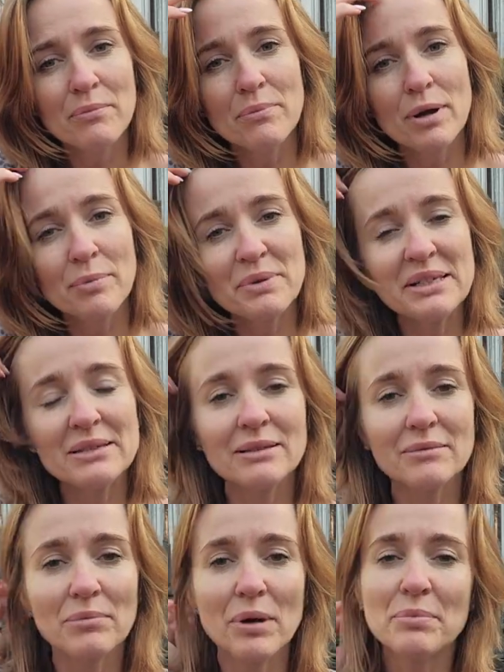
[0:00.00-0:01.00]
puppy
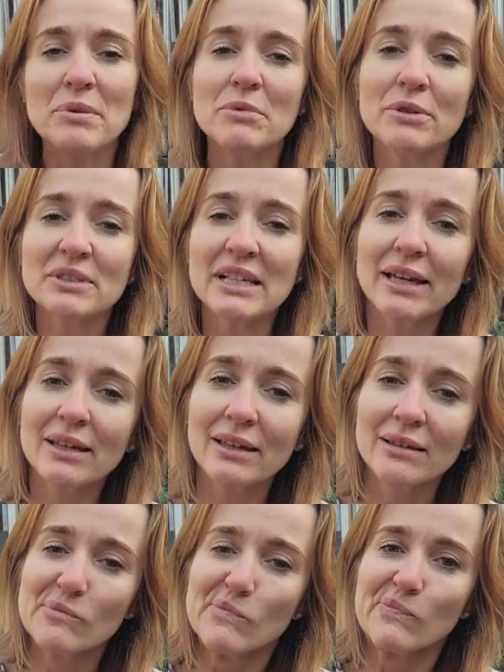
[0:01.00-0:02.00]
music.
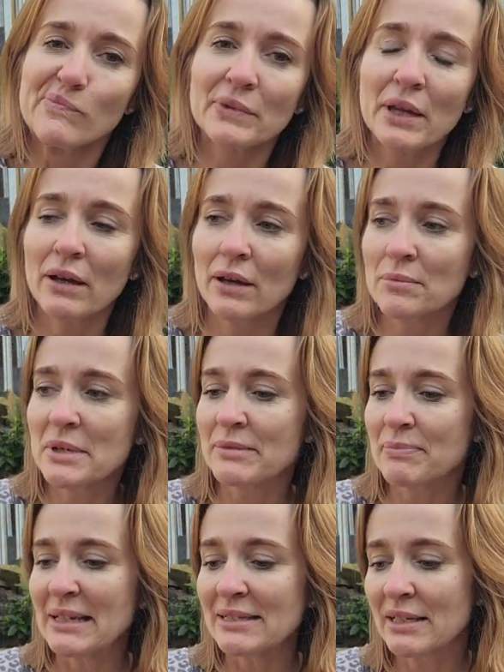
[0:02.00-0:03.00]
It's
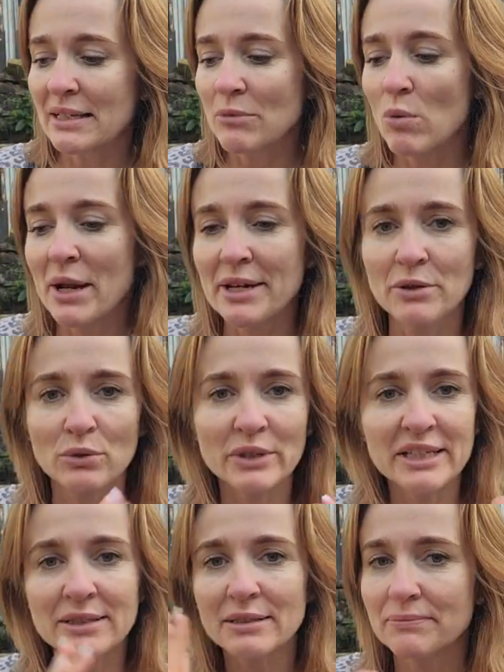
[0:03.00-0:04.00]
basically white
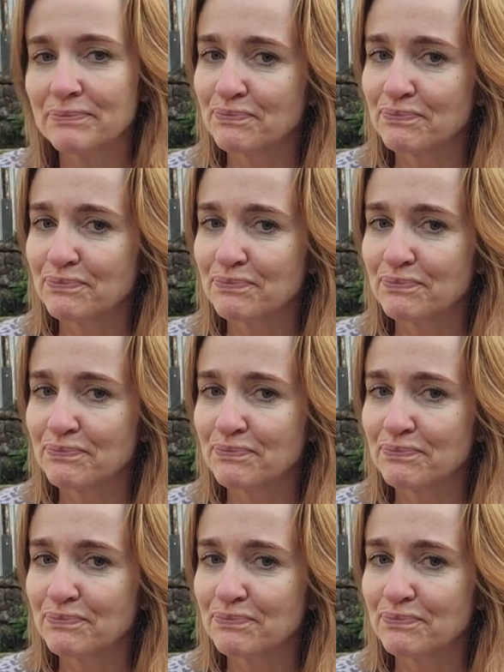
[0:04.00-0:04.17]
noise